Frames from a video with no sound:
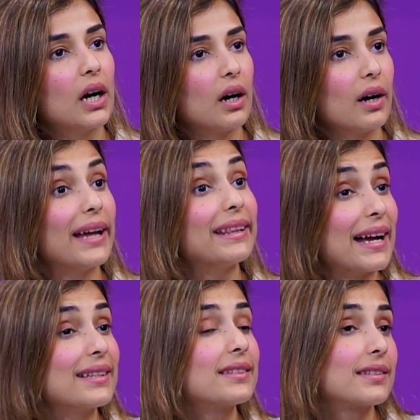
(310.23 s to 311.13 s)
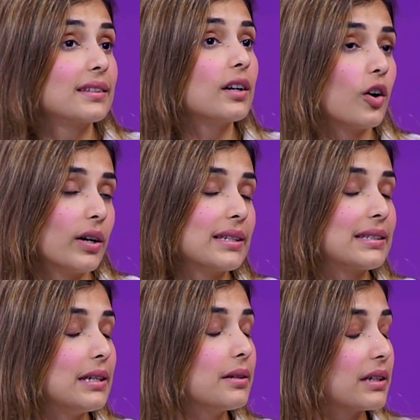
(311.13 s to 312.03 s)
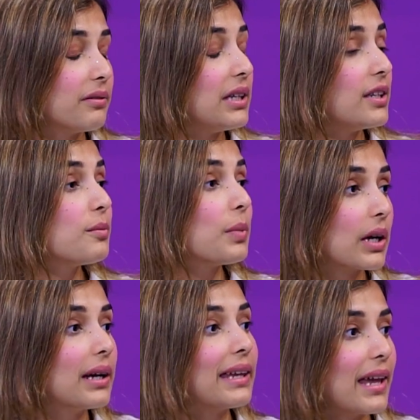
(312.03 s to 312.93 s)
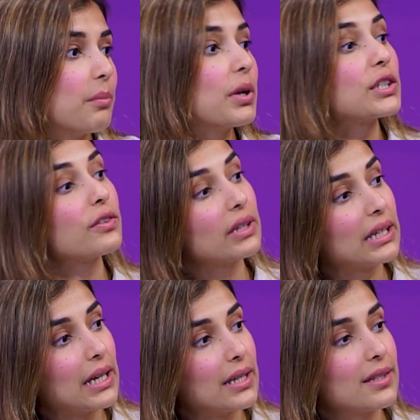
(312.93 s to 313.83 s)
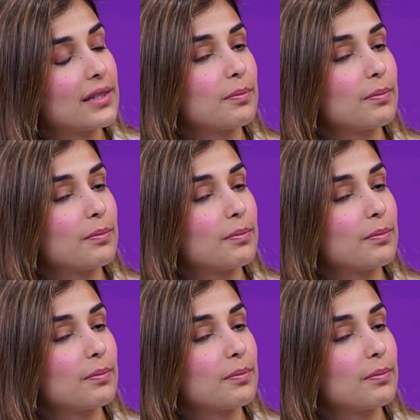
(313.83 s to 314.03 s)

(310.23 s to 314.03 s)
And that's honestly convenient again because of the kids.